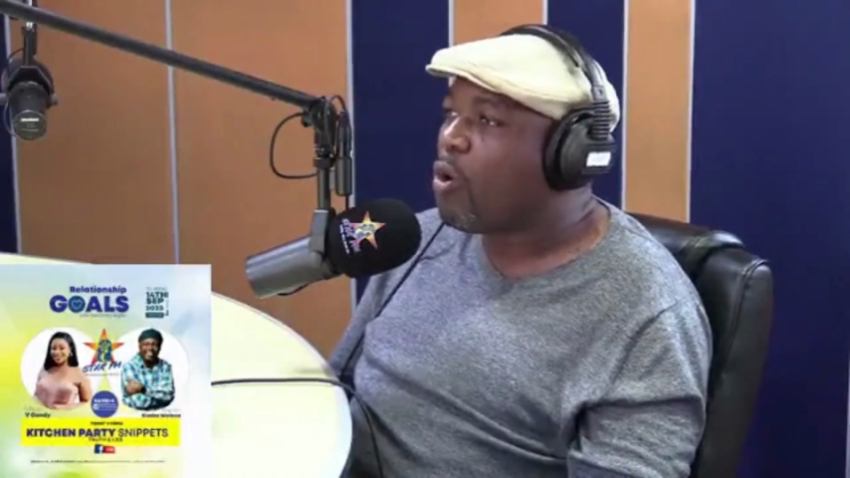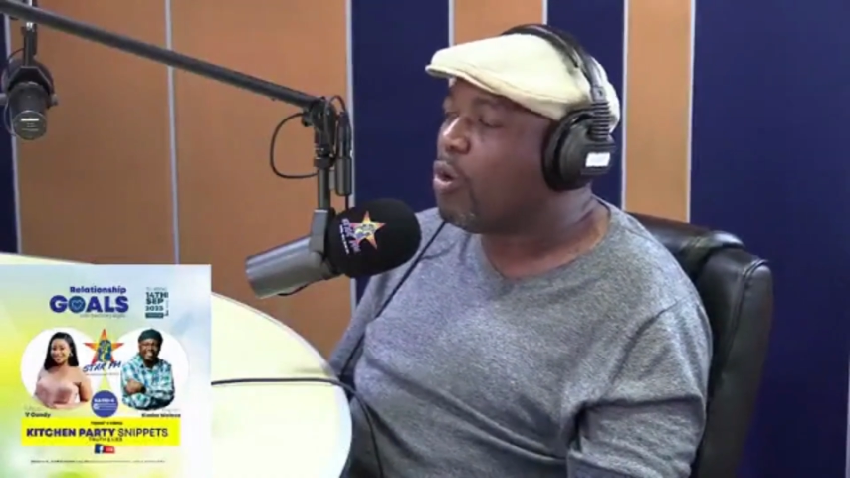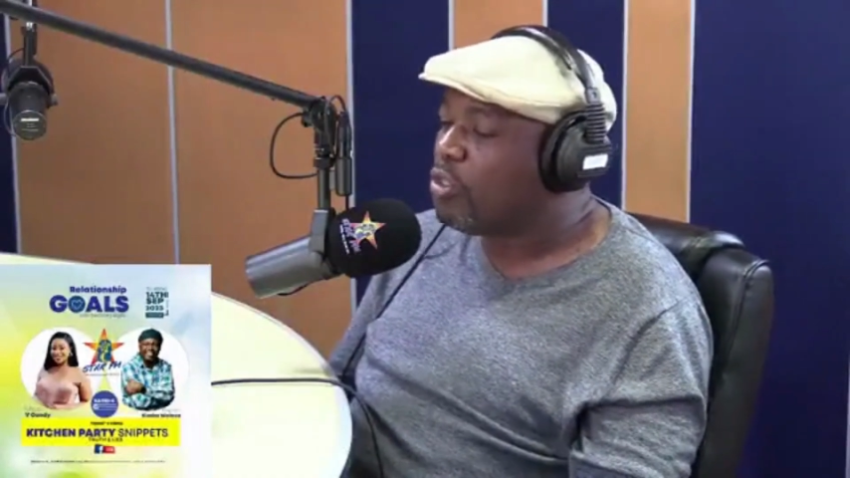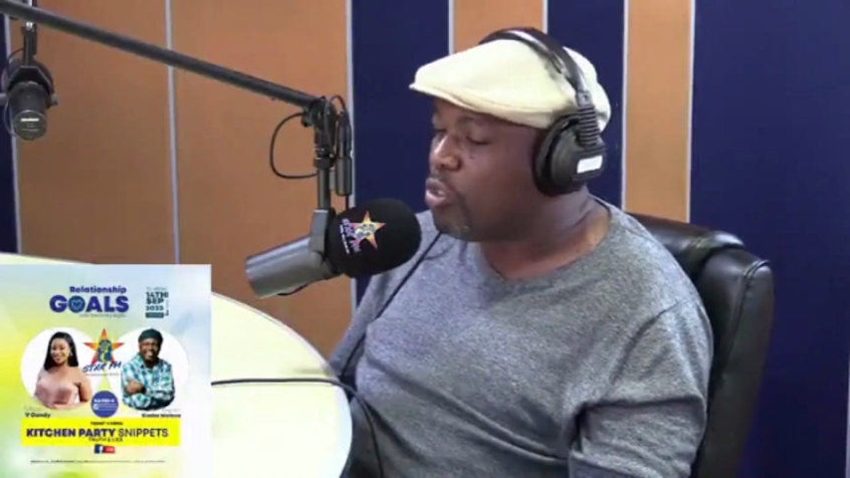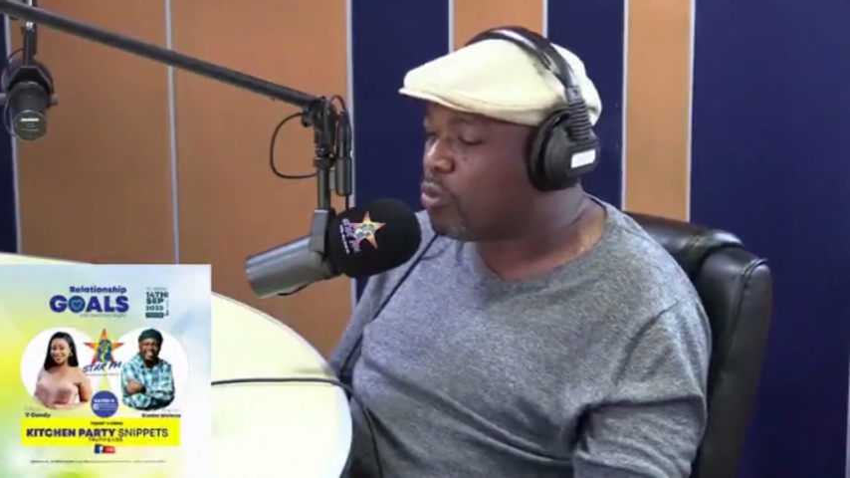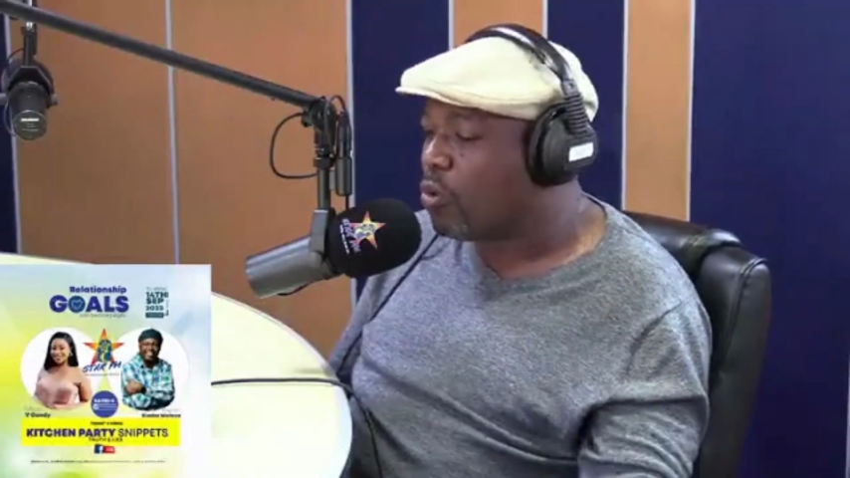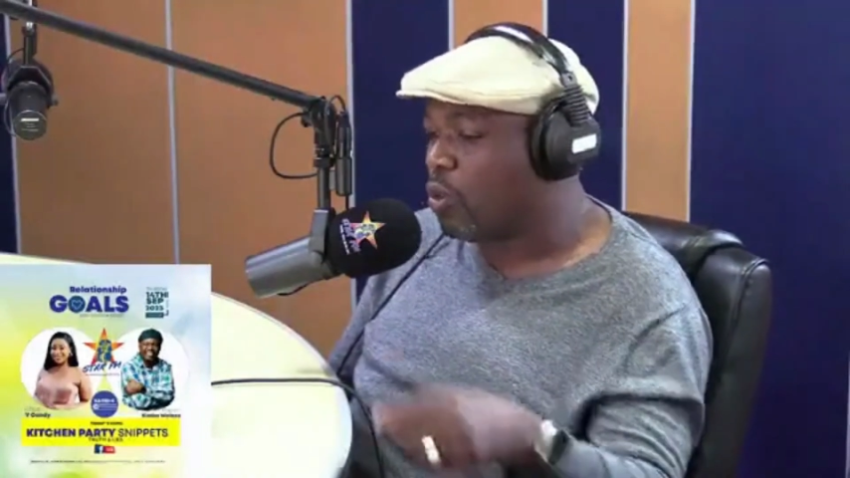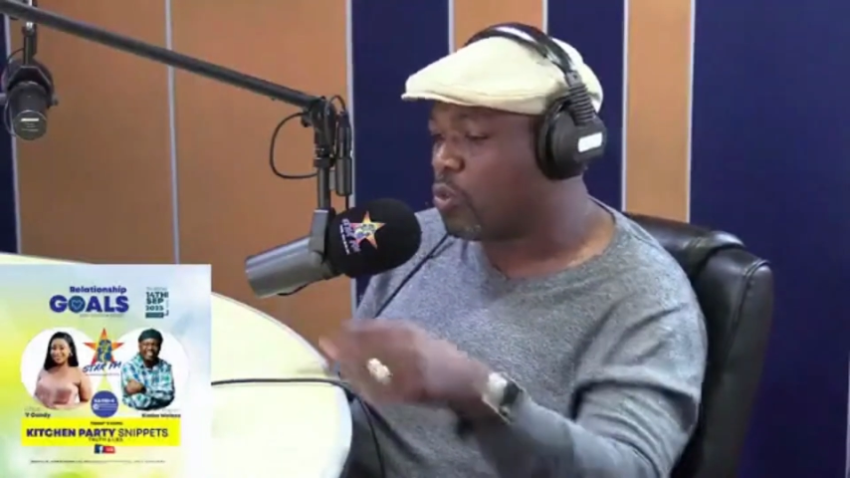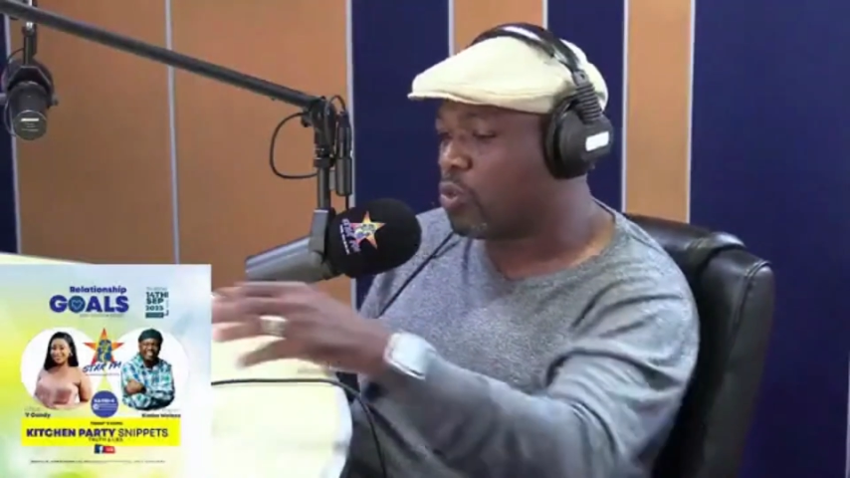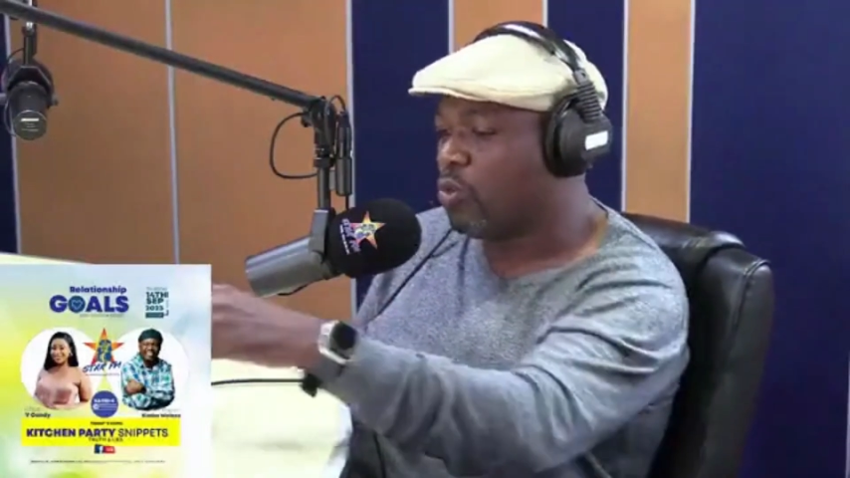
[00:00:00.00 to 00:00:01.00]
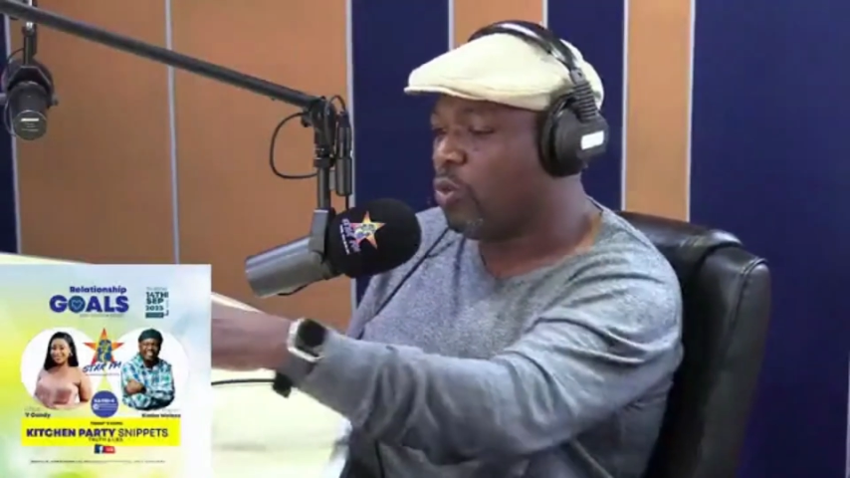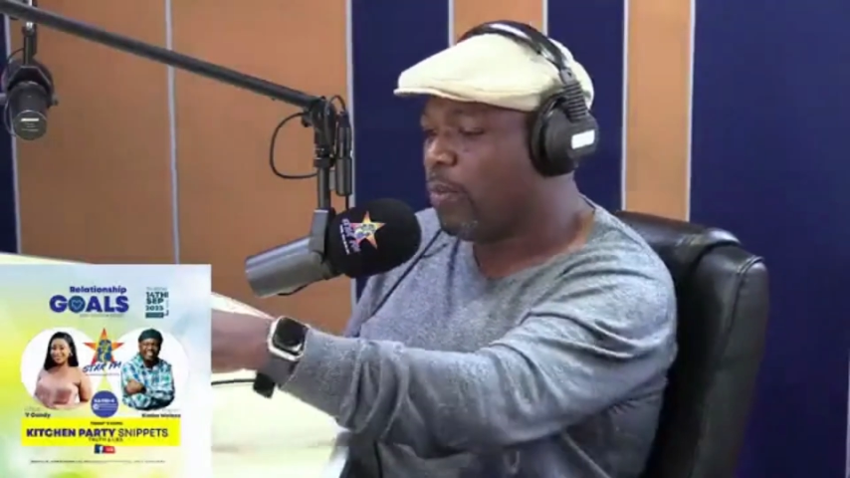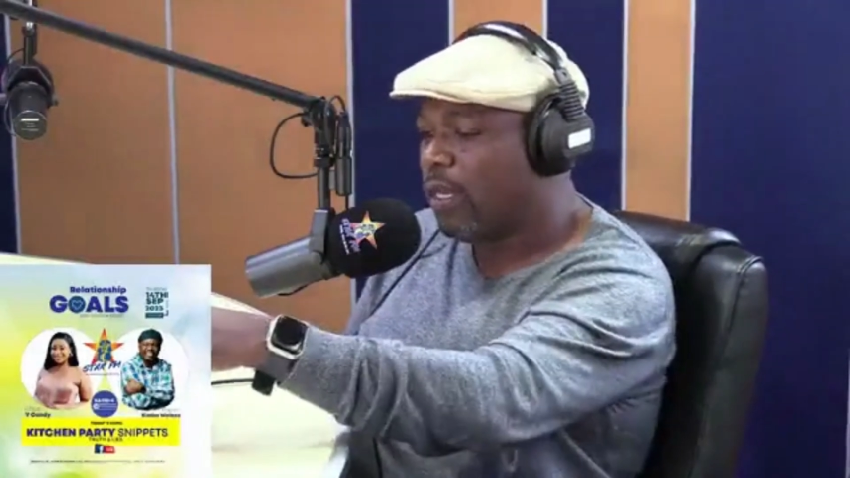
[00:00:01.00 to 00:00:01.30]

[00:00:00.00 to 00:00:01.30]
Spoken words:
Continue to go to school.